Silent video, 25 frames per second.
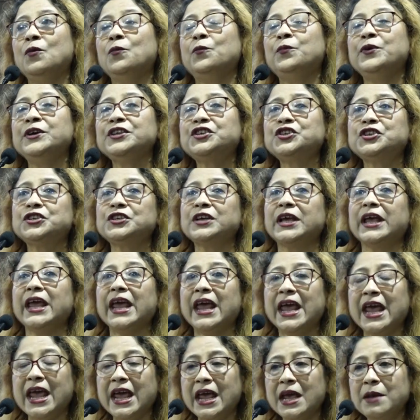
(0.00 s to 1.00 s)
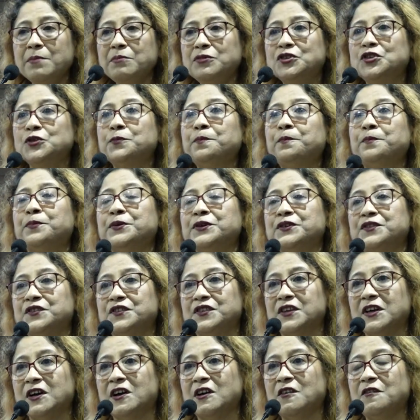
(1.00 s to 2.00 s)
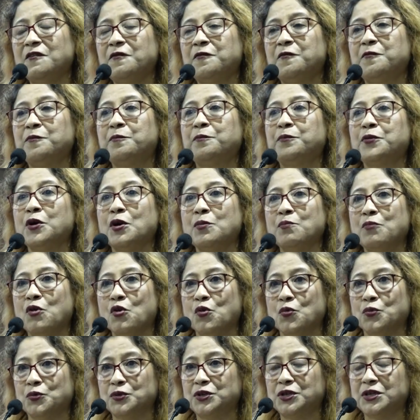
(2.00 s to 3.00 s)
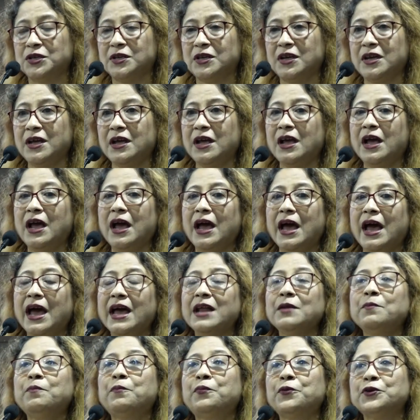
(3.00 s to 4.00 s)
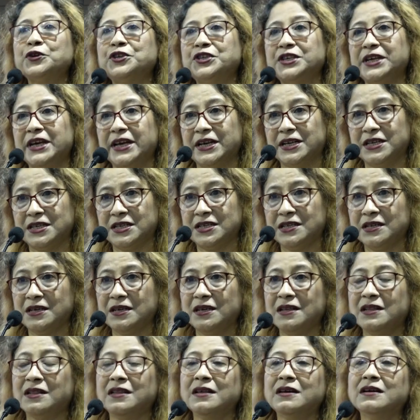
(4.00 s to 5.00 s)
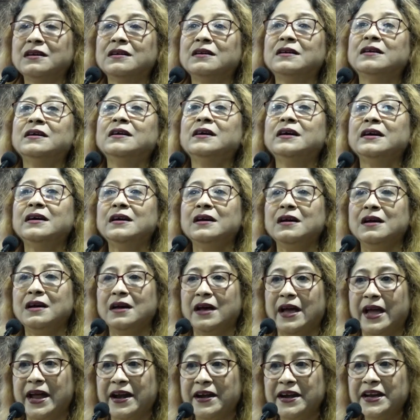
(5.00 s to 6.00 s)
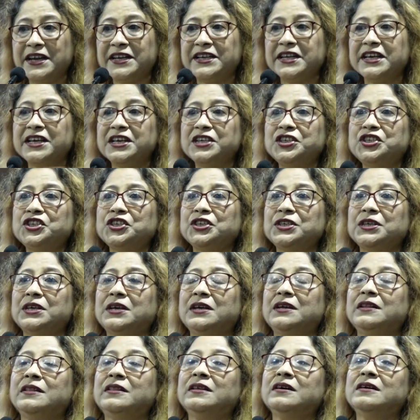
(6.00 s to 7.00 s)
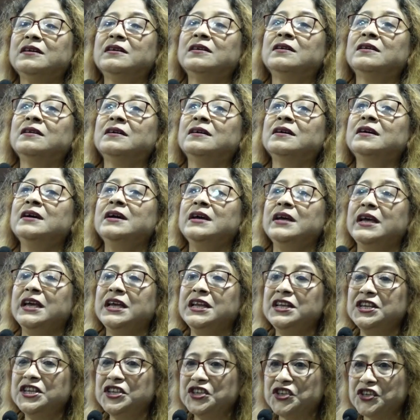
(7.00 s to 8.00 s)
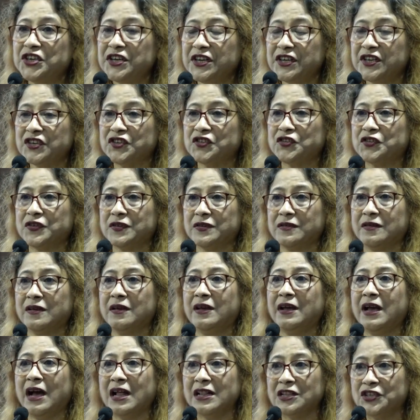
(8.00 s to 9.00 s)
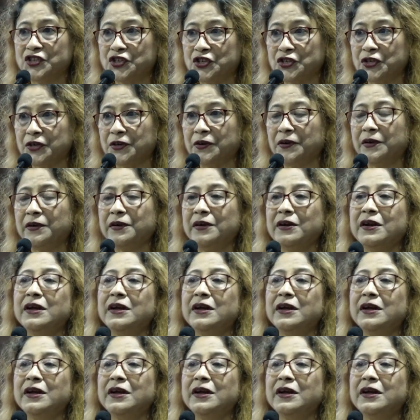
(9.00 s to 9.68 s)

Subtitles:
which aim to preserve, promote, and protect the heritage, the indigenous culture,